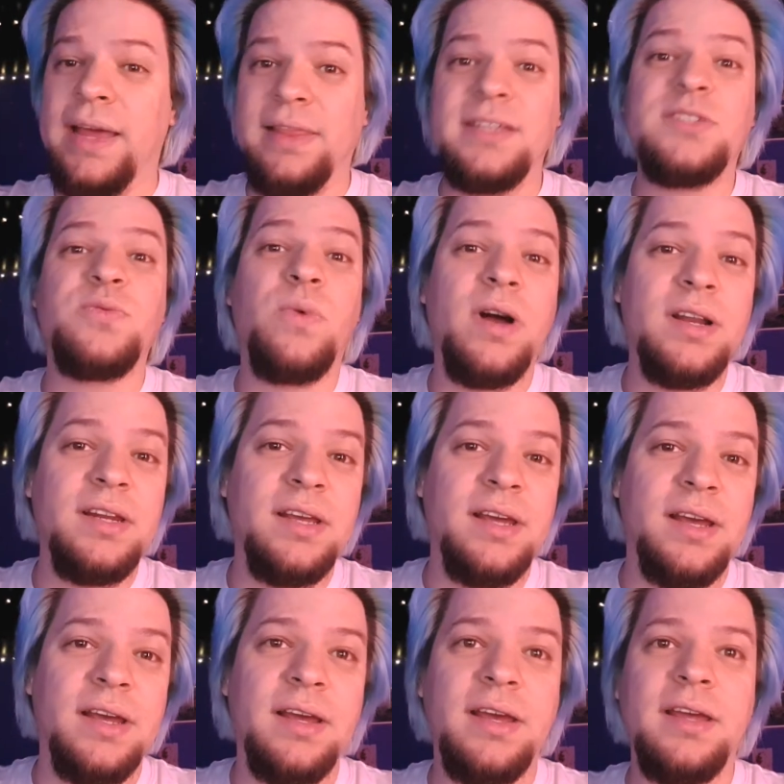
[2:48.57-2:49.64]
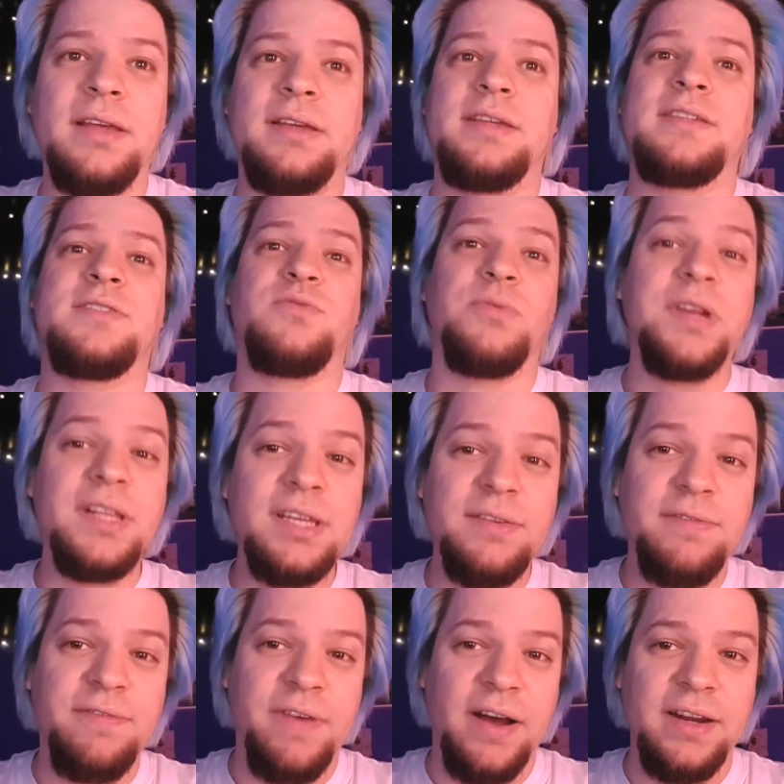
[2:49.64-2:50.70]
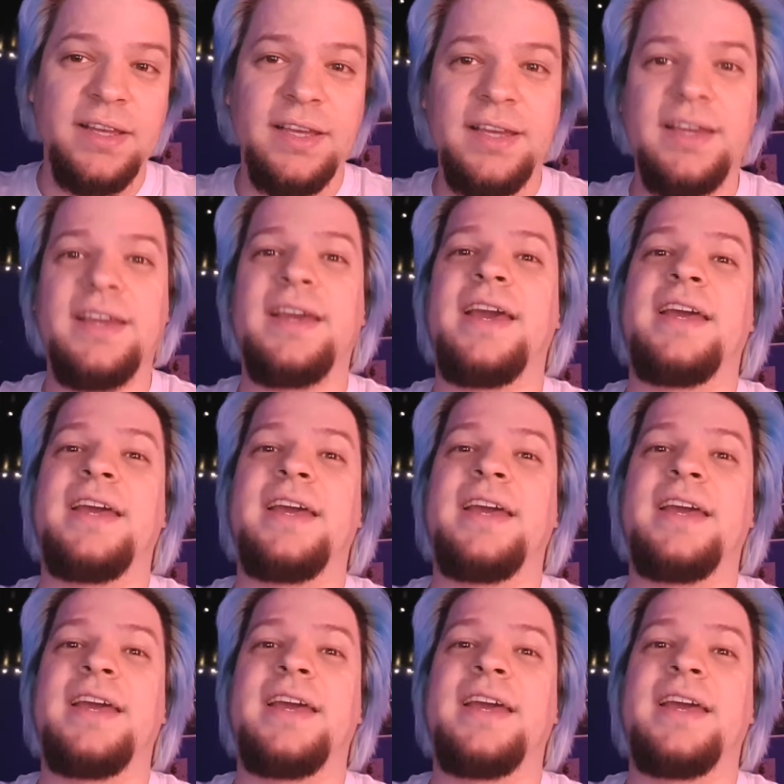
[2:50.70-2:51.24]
and this one is really funny,